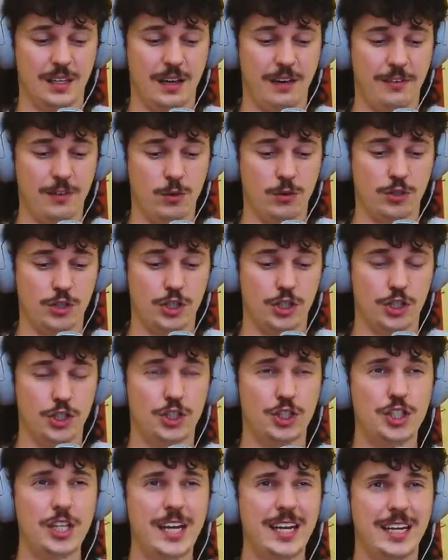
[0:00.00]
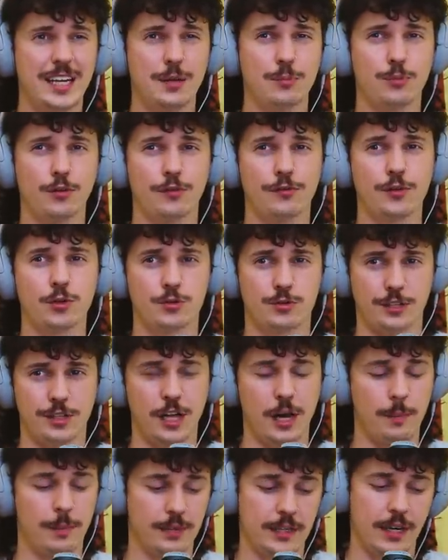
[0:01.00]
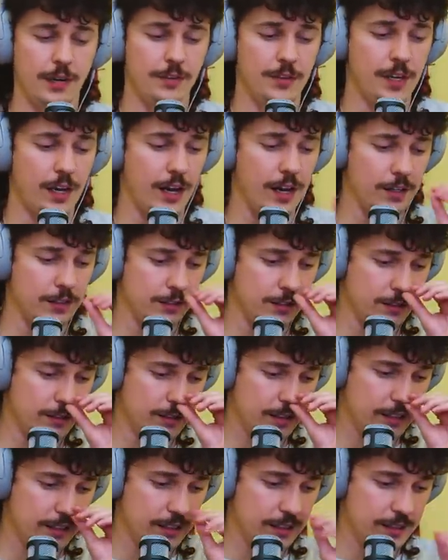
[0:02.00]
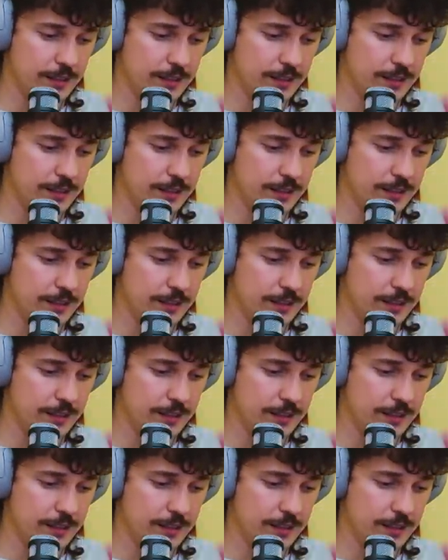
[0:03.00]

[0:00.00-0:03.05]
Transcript: If he was just shitting profusely up and down the aisle, dude.